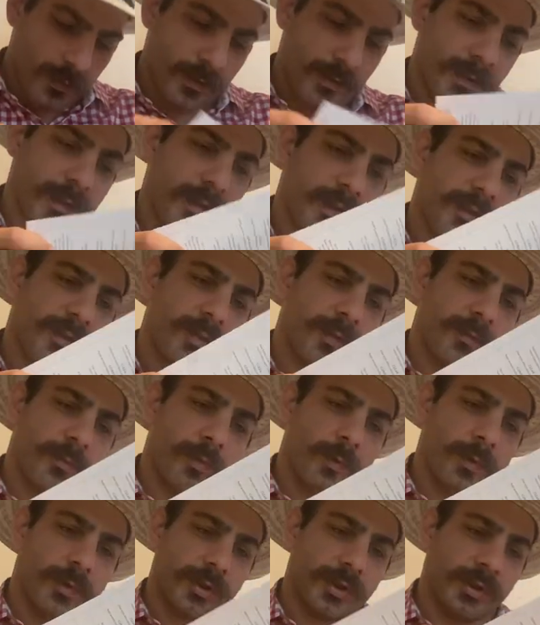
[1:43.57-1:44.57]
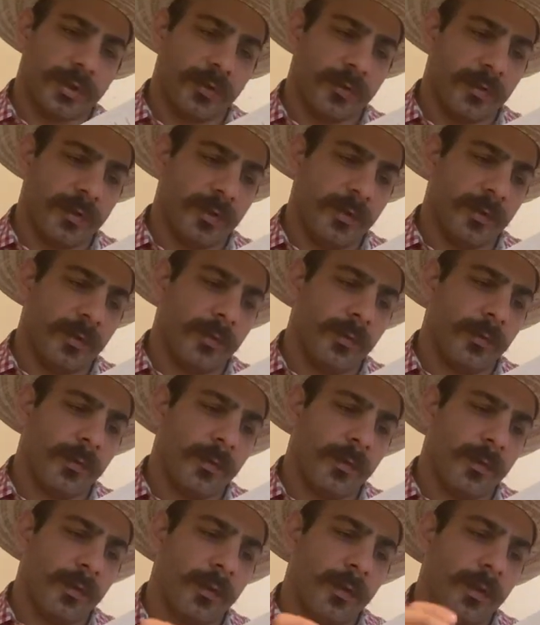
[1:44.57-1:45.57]
this will show you
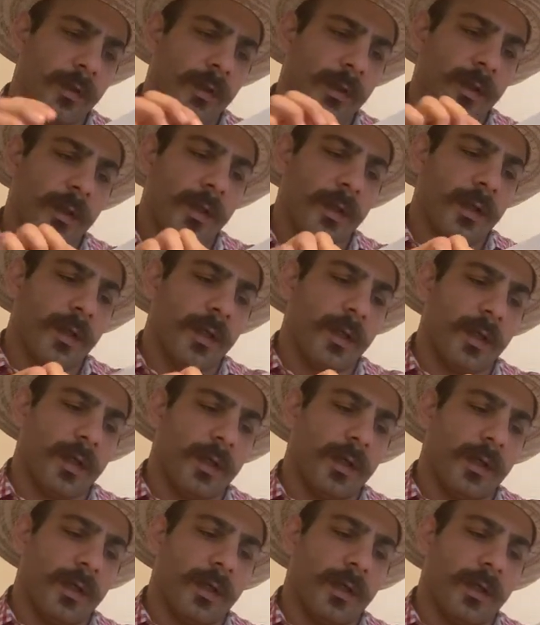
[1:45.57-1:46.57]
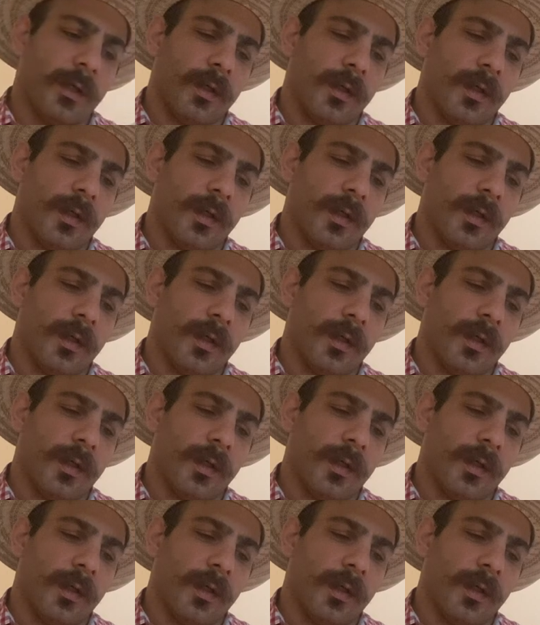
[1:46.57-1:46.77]
uh,